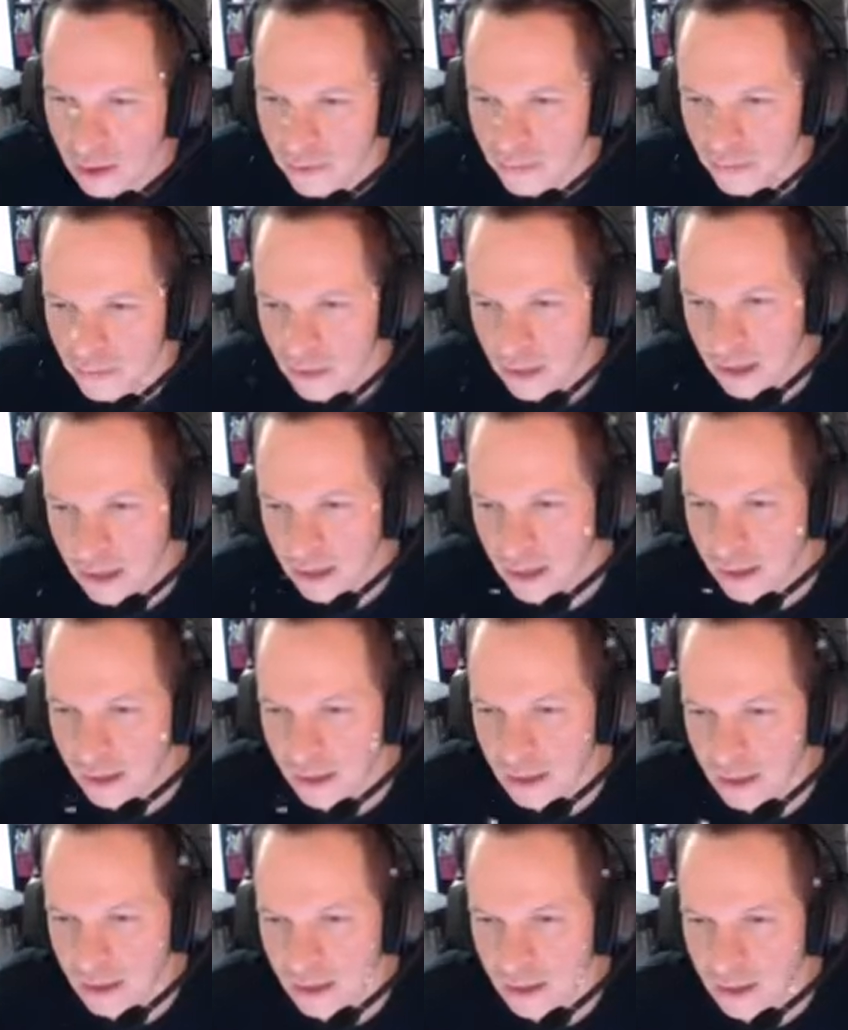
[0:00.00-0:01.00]
And
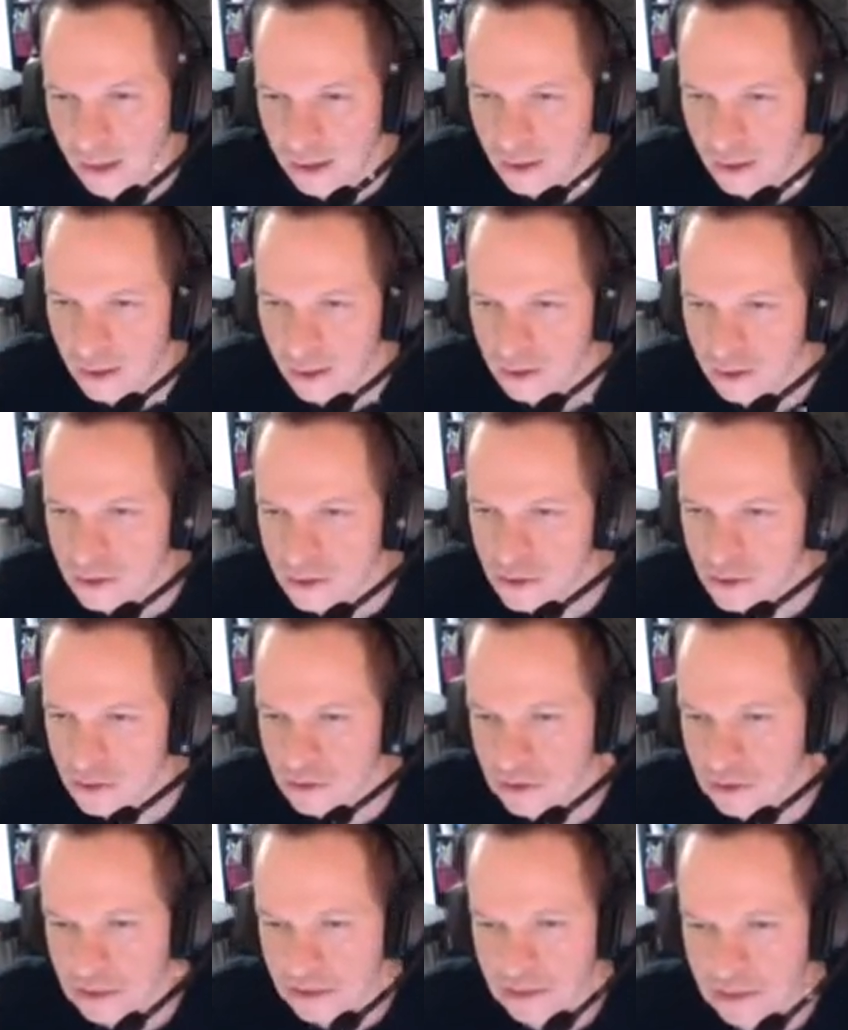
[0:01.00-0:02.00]
then
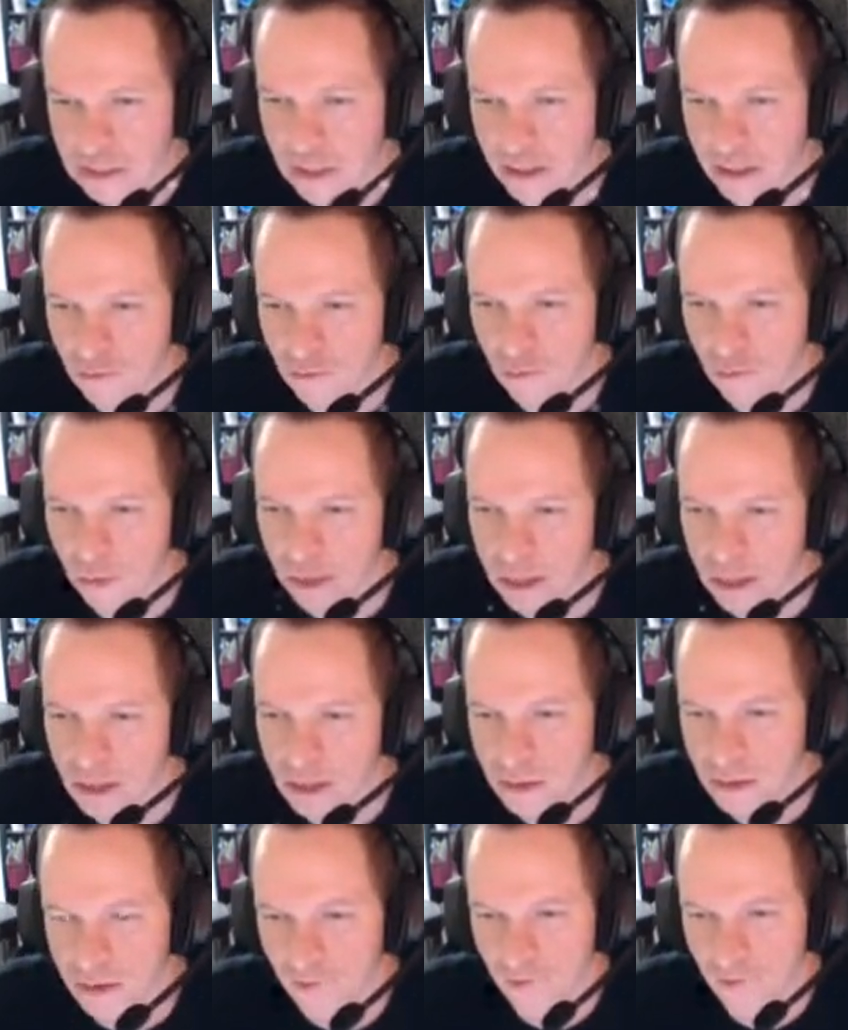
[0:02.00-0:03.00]
Erzuki said
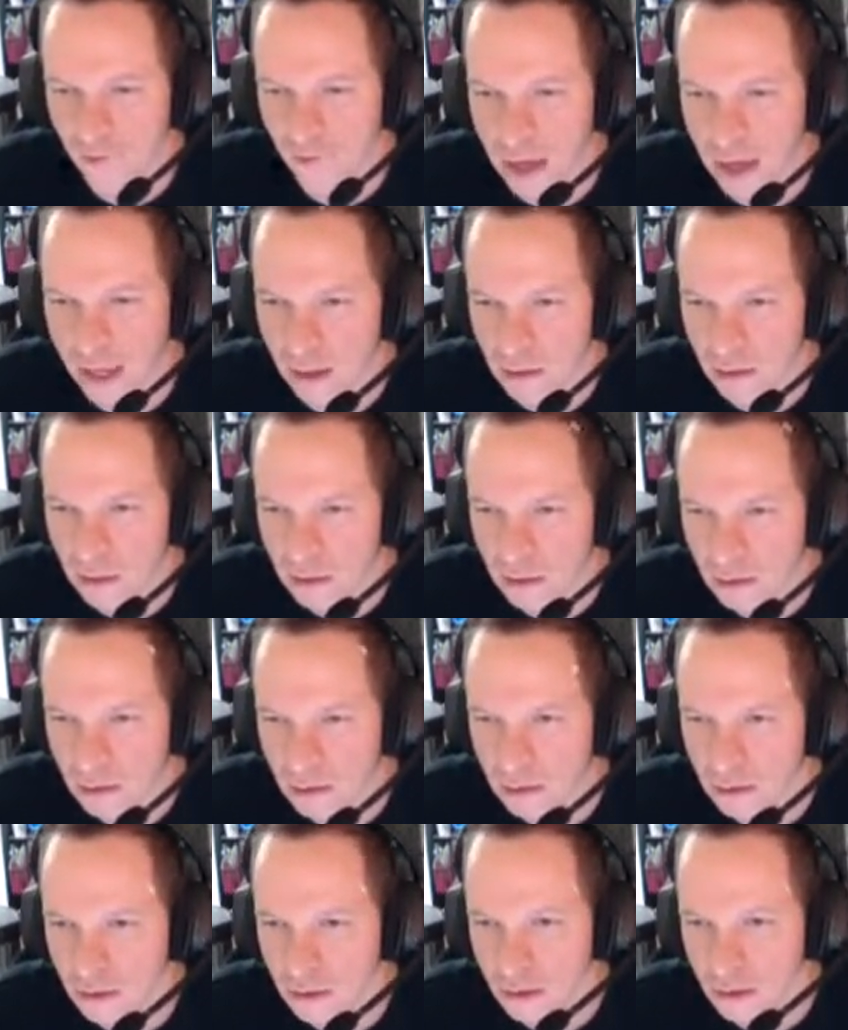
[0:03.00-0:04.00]
Red the Fraggle.
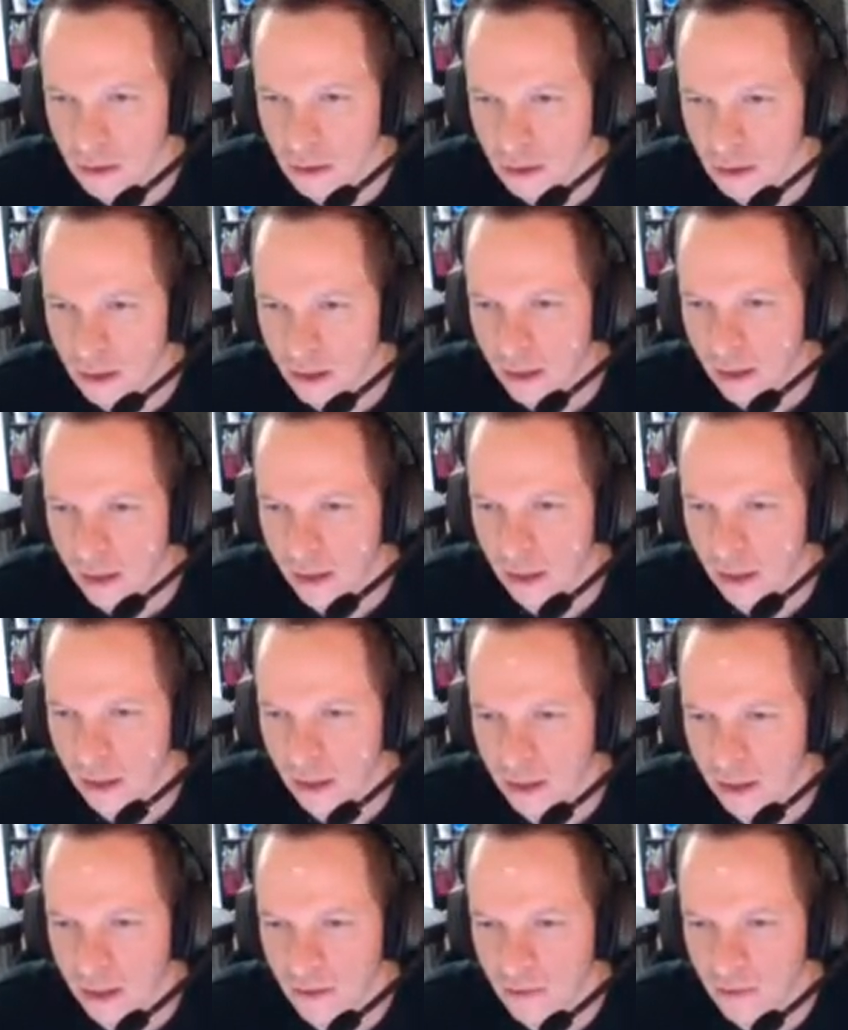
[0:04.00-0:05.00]

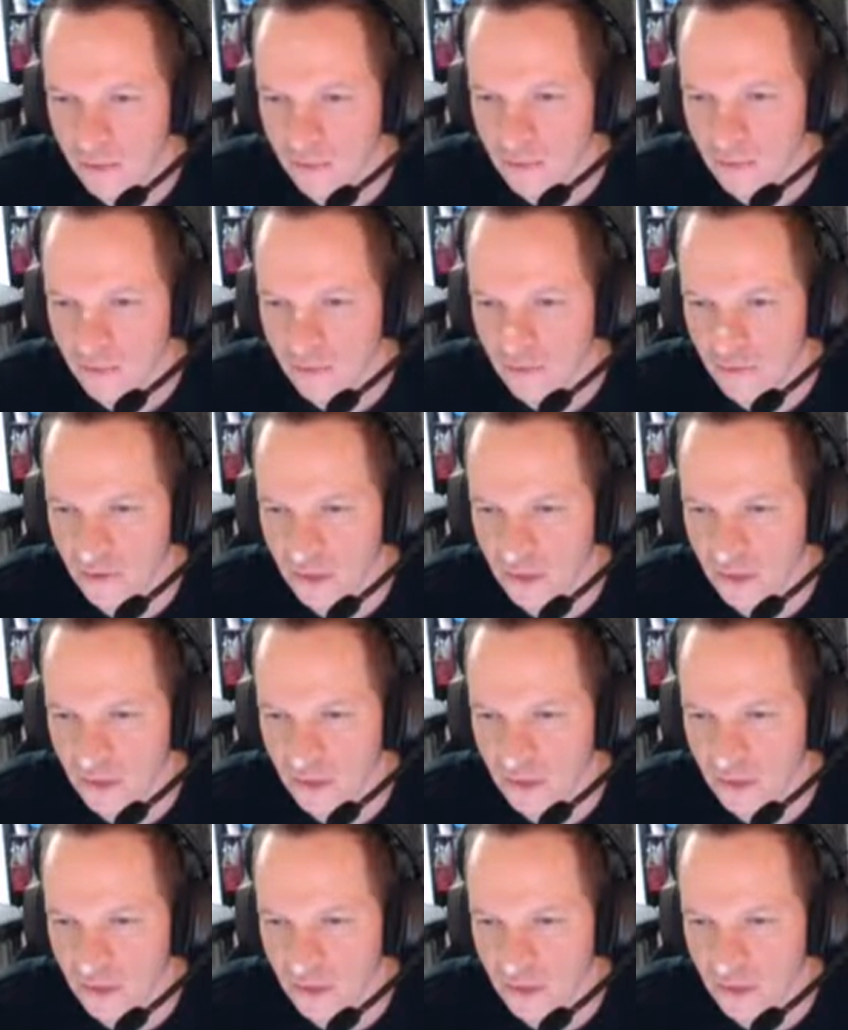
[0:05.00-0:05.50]
And